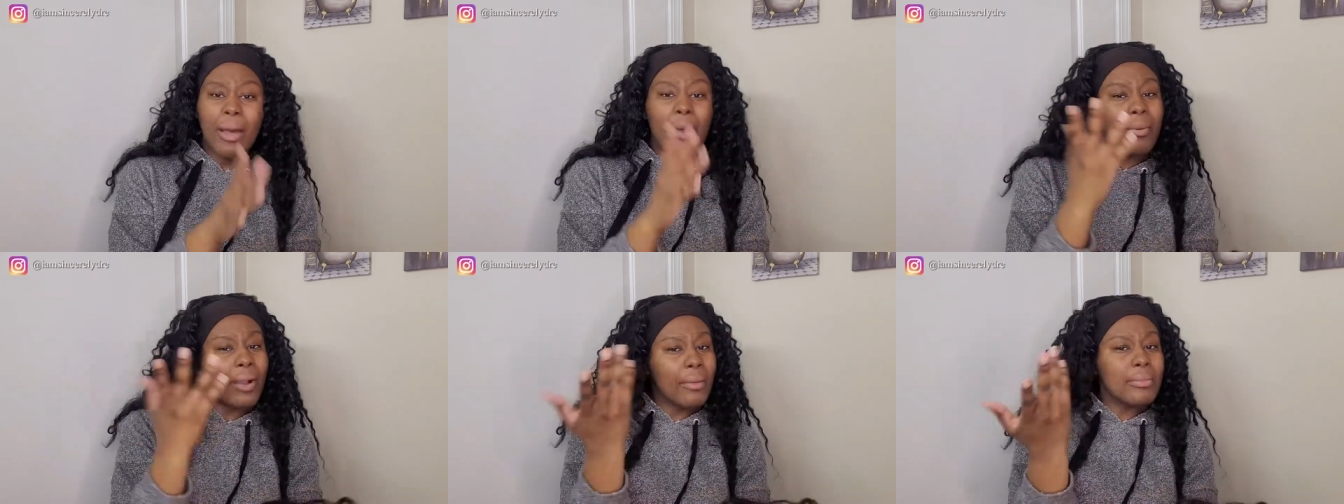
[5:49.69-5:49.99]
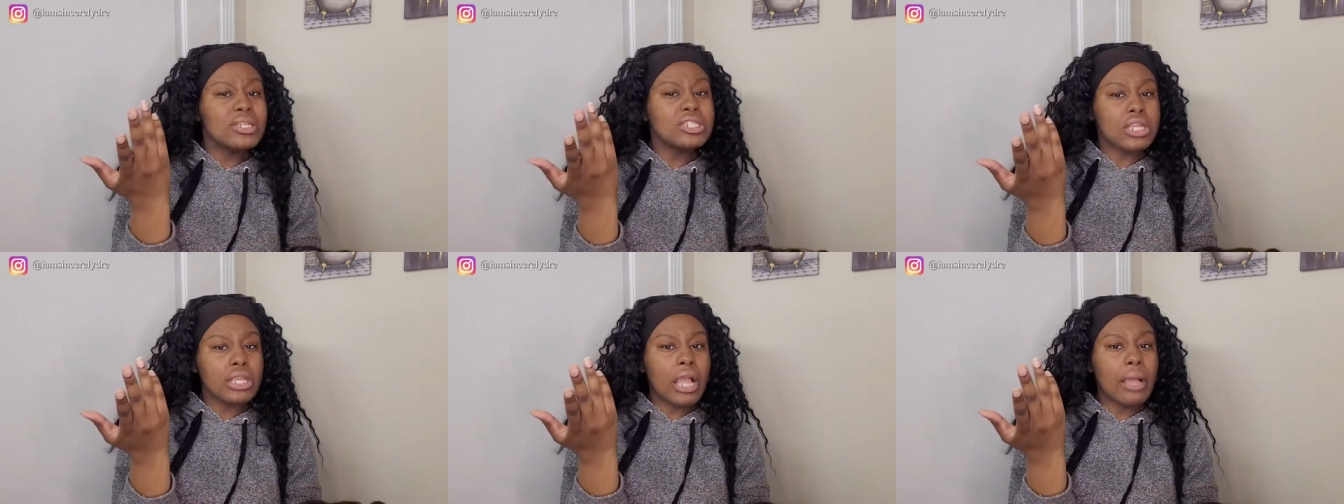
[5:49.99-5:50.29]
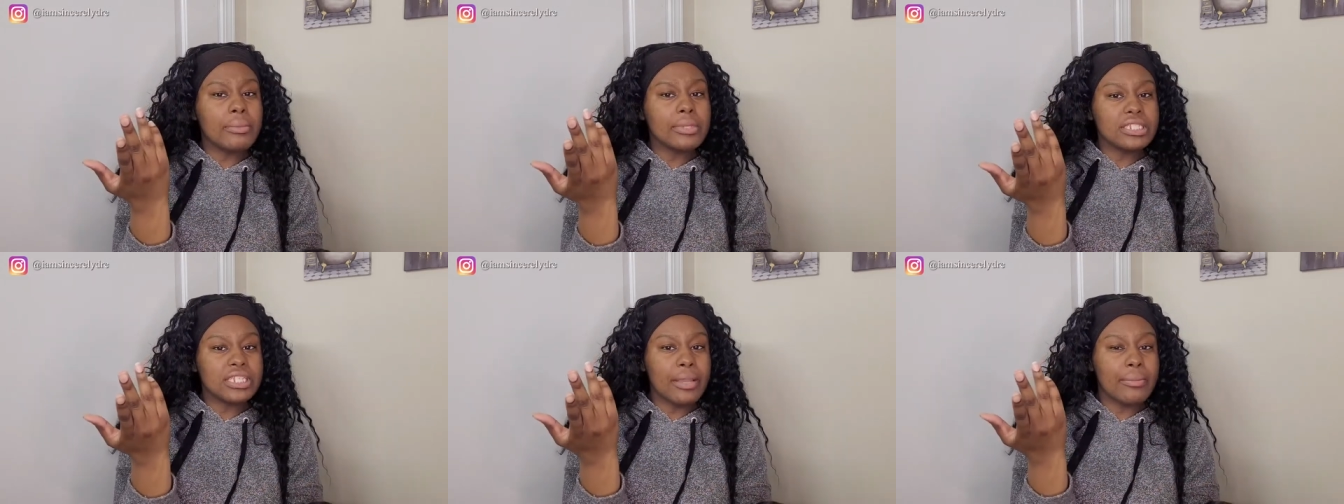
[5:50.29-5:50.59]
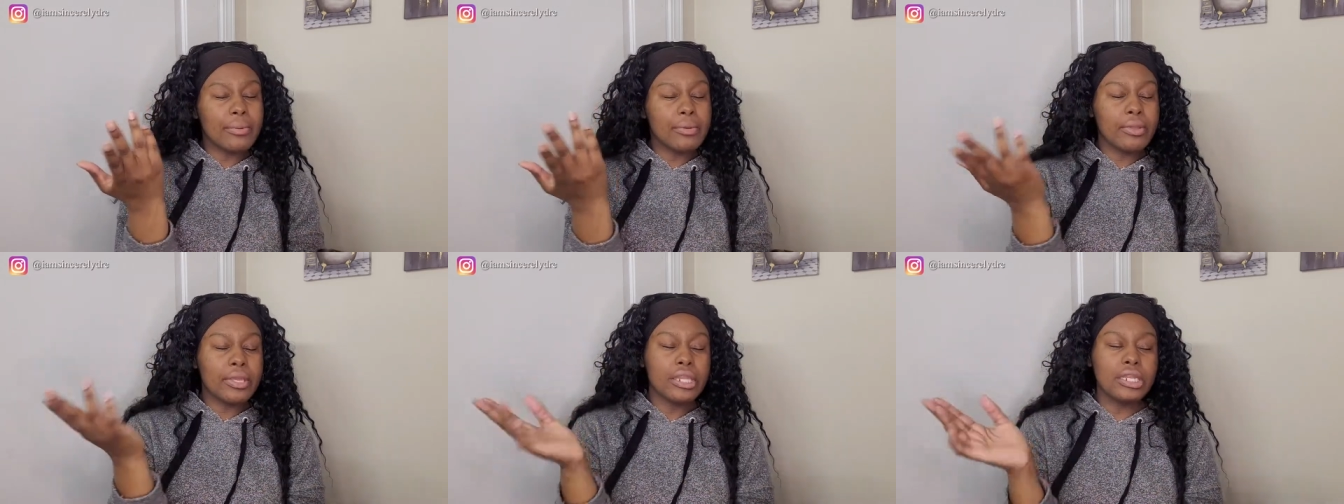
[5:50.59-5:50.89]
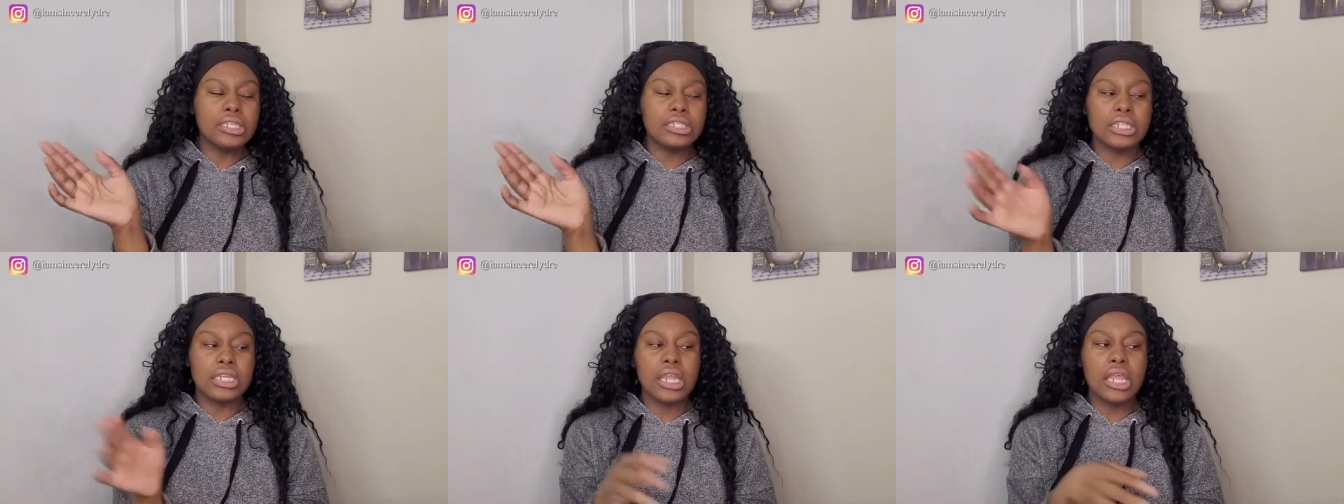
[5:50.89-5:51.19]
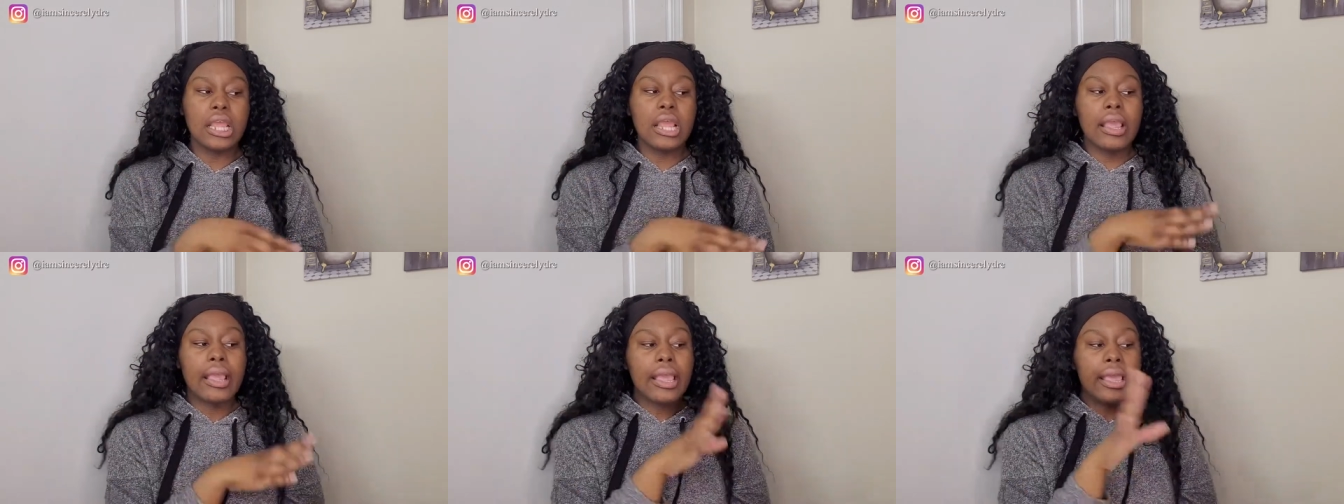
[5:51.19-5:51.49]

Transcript: I'll probably show y'all me shampoo and conditioning,